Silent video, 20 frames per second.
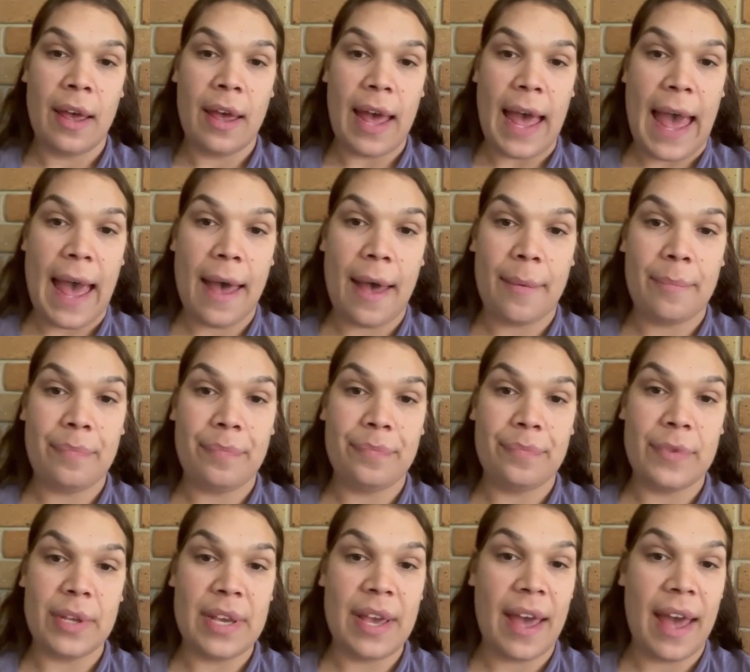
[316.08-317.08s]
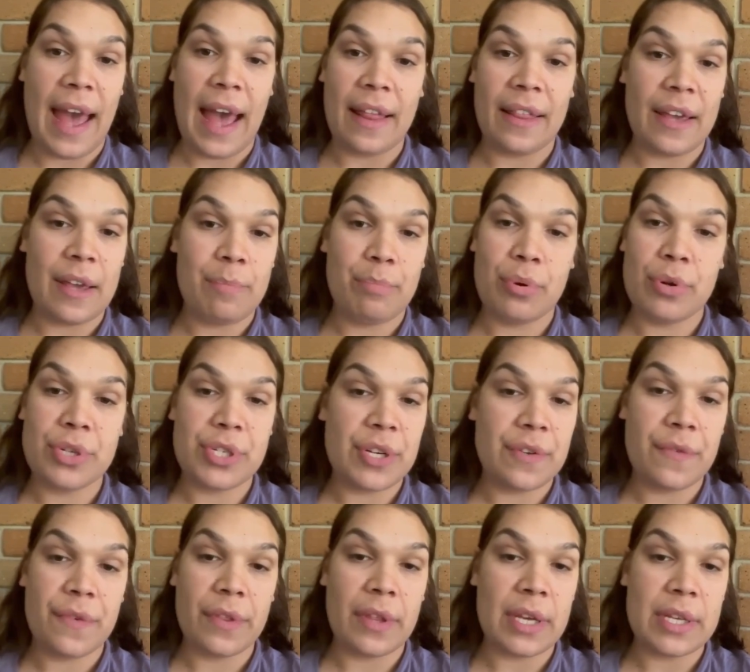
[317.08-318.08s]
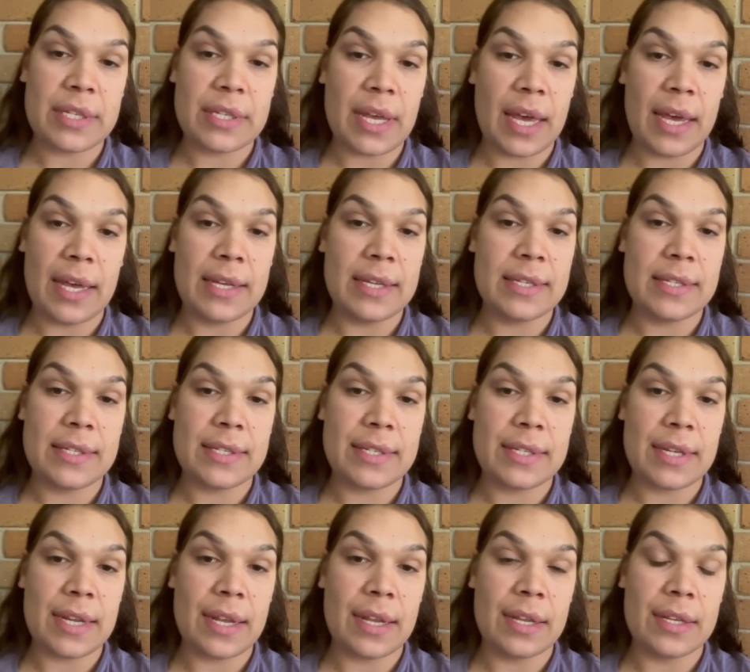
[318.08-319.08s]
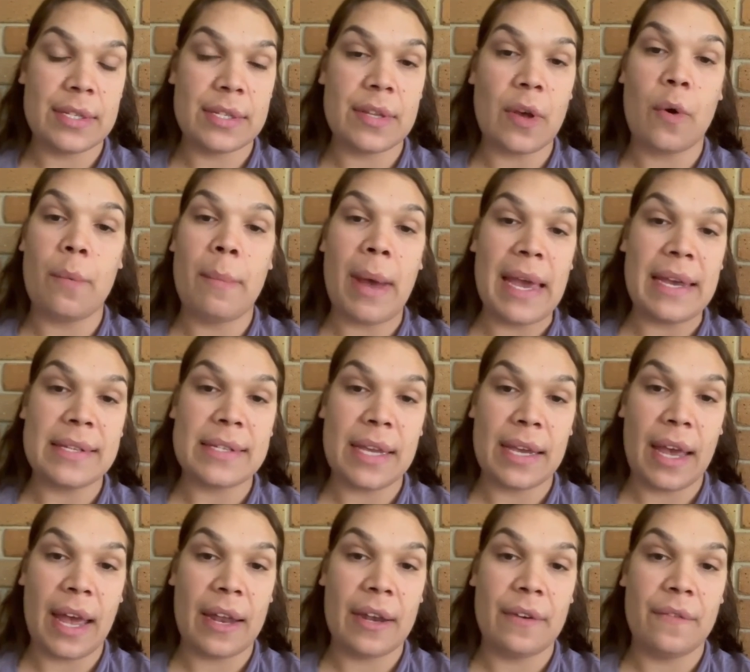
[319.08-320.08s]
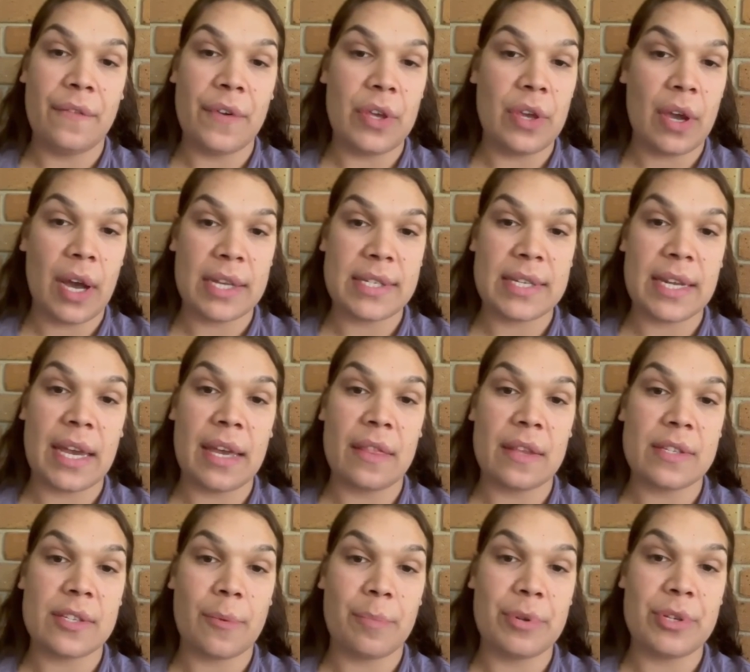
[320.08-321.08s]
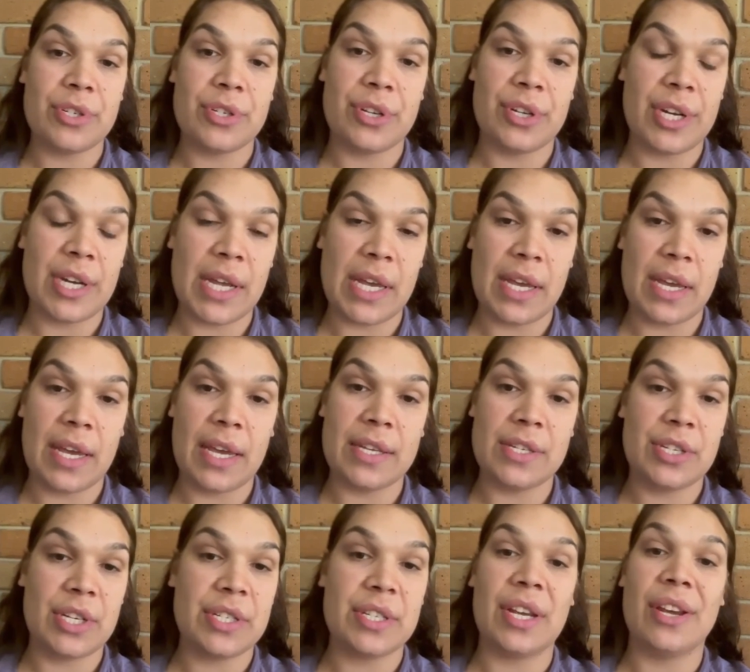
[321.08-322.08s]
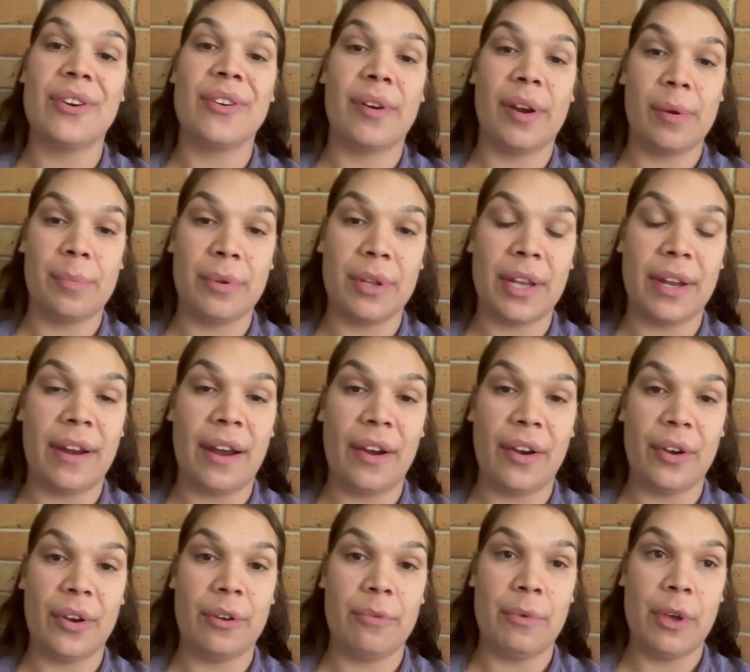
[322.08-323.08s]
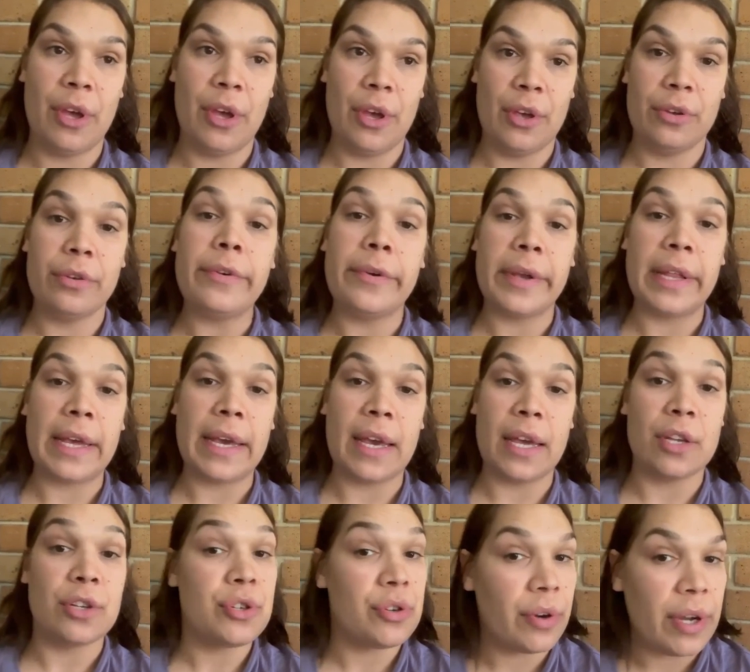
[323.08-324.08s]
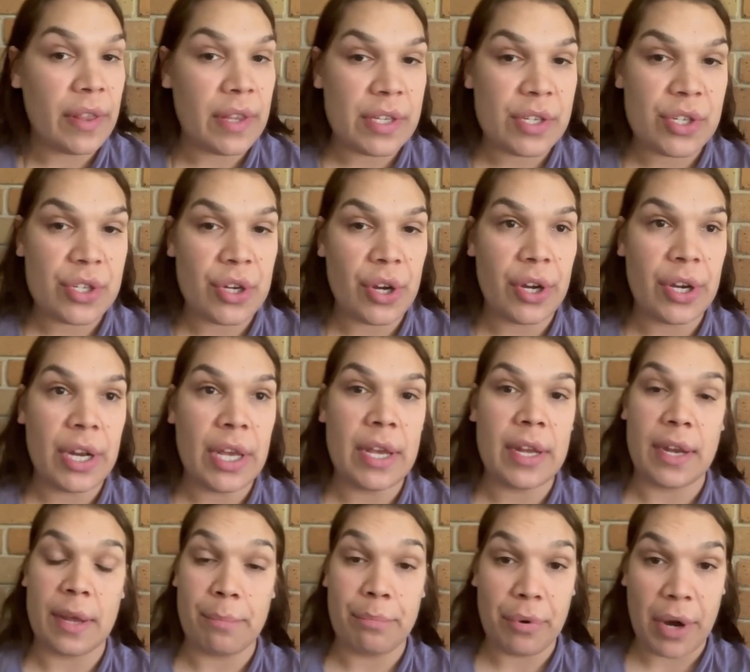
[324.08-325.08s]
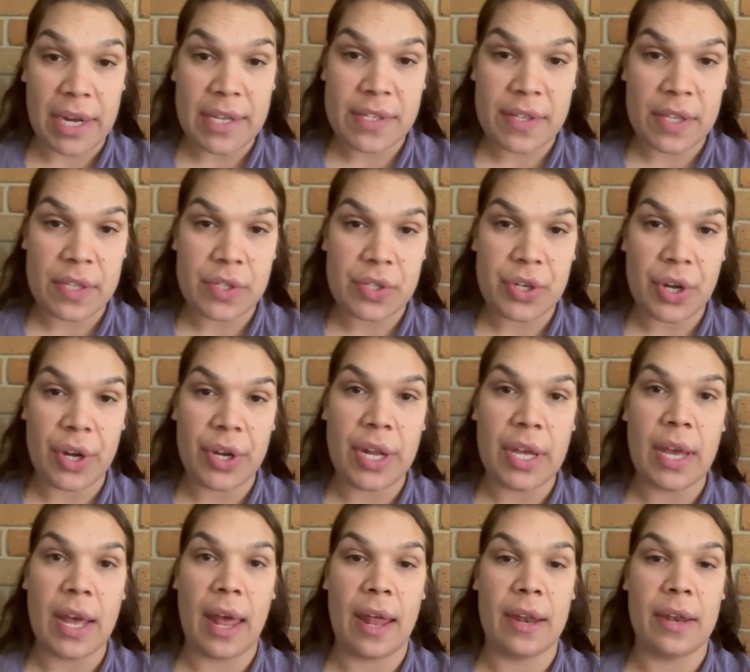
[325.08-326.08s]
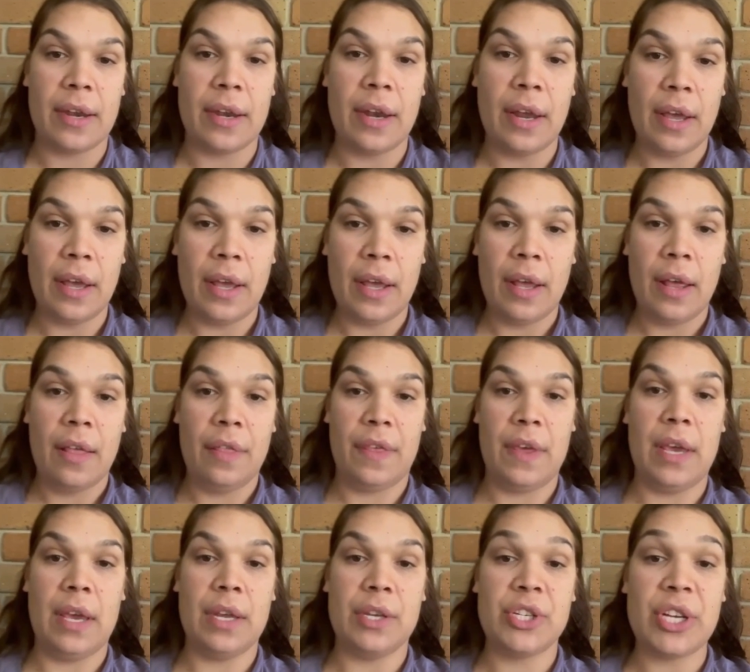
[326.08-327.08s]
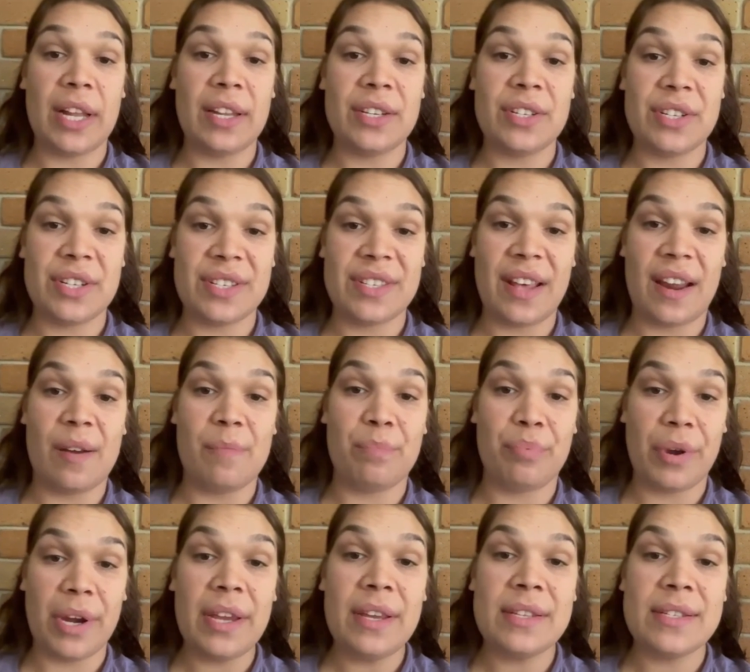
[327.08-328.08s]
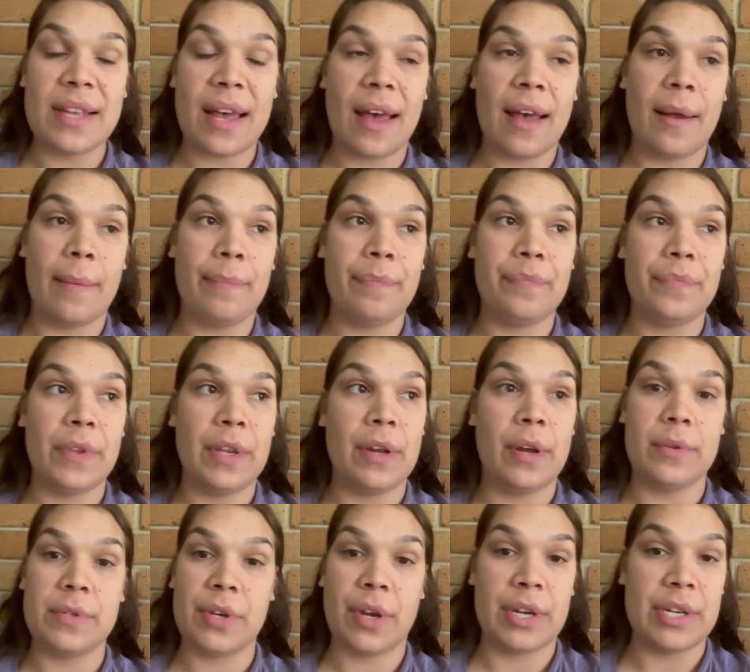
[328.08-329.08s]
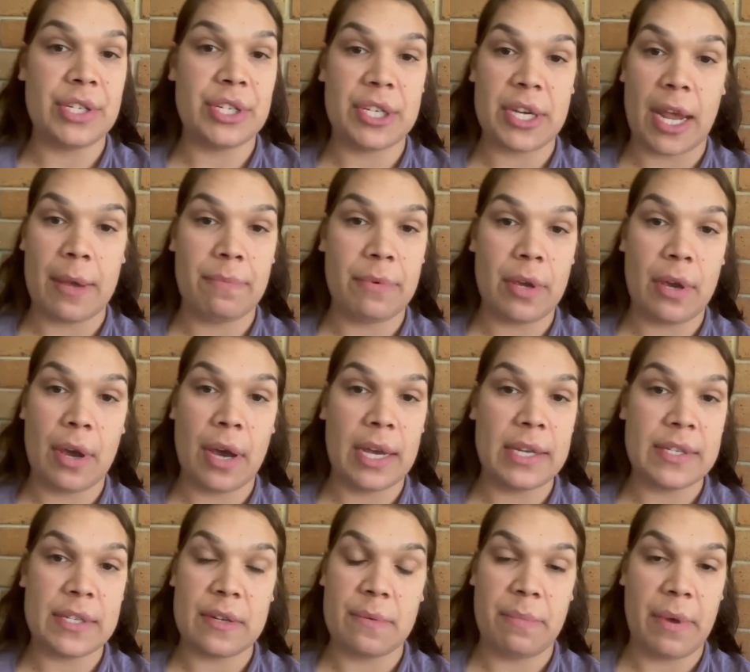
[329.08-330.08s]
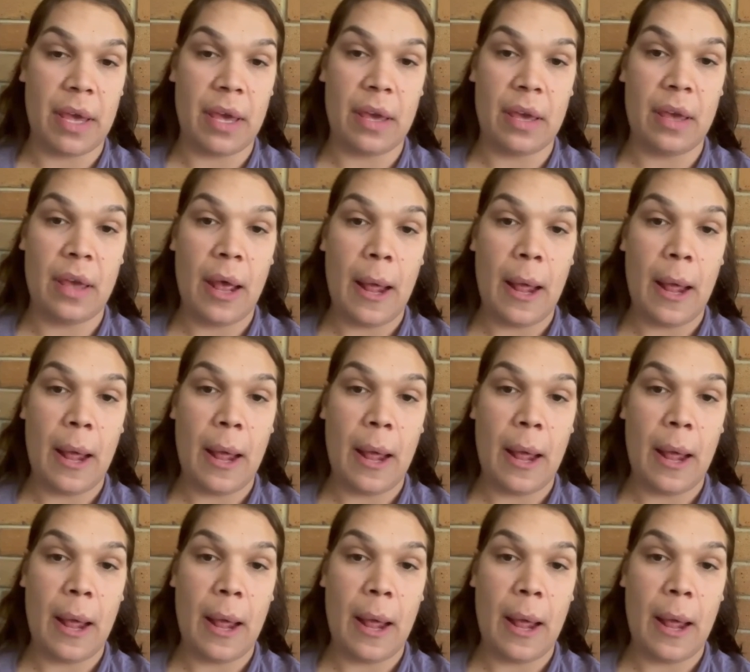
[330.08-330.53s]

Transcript: um, yeah, Ali pushing for this is so amazing, and for you guys to get this opportunity is just incredible, and I hope you really enjoy this journey and embrace this journey and the challenges that it brings. Um, you know, it's going to shape you guys to be,